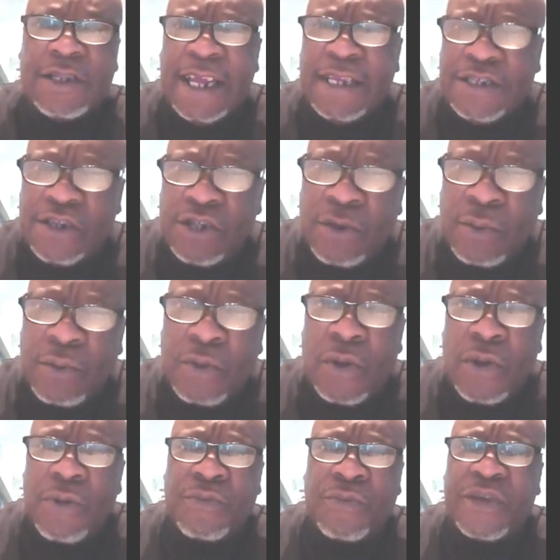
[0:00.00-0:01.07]
These are the
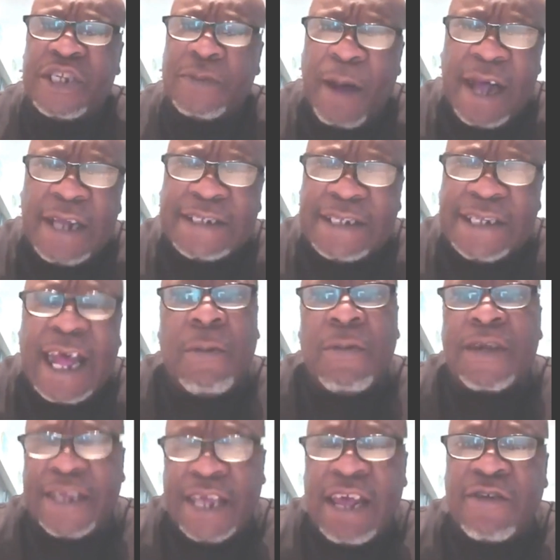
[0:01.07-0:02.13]
responses I
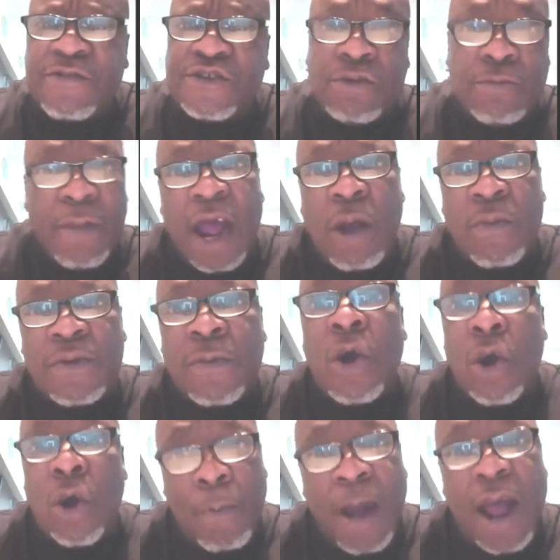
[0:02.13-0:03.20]
would give to my
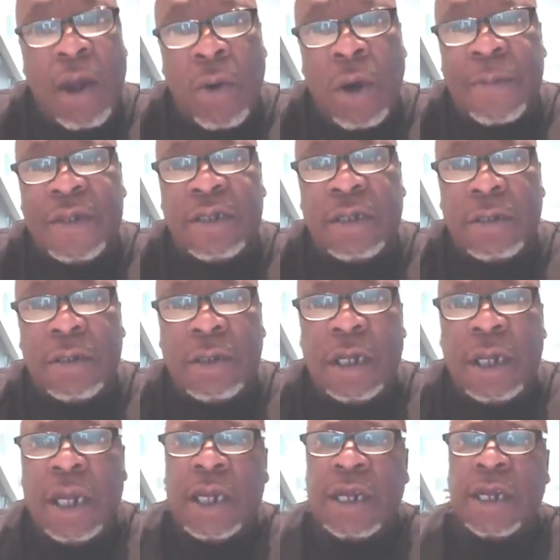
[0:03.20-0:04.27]
my woman.
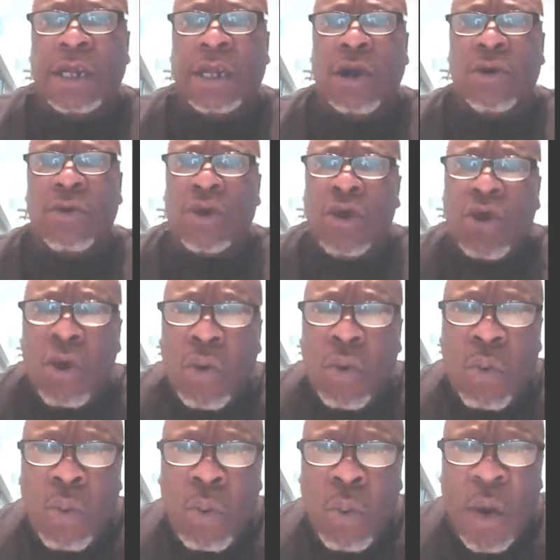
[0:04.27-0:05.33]
You know,
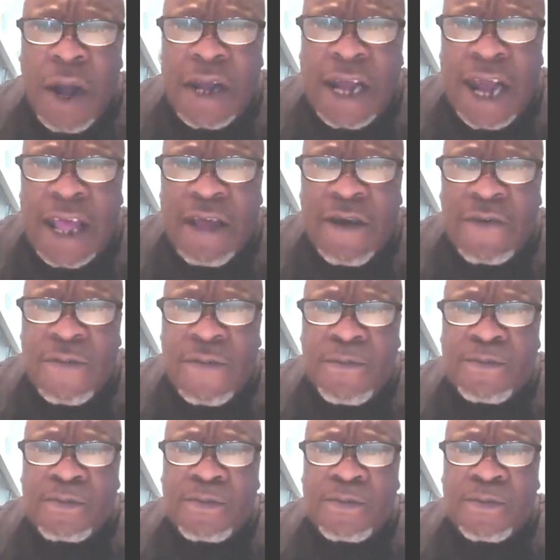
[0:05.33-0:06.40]
what kind of
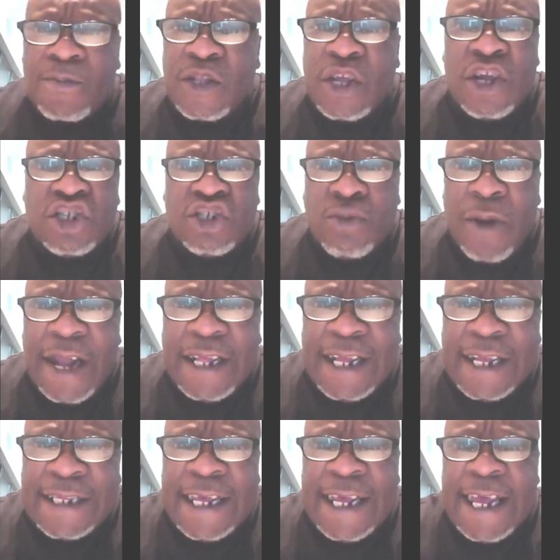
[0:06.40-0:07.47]

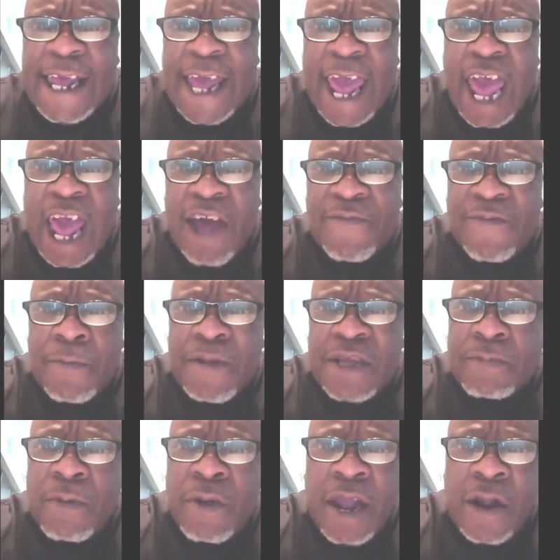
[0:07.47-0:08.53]
training did he have from
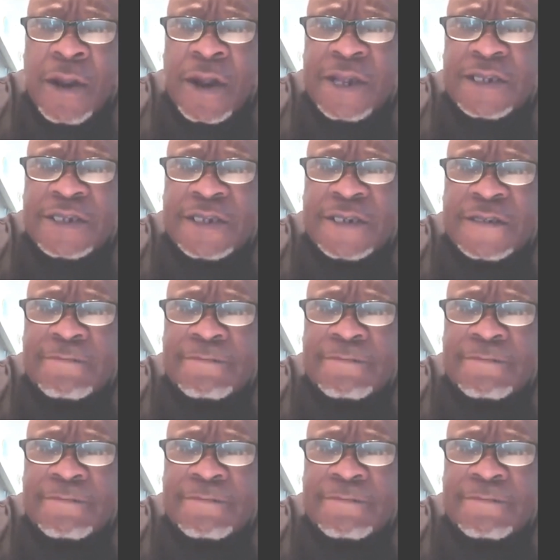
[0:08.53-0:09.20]
his parents?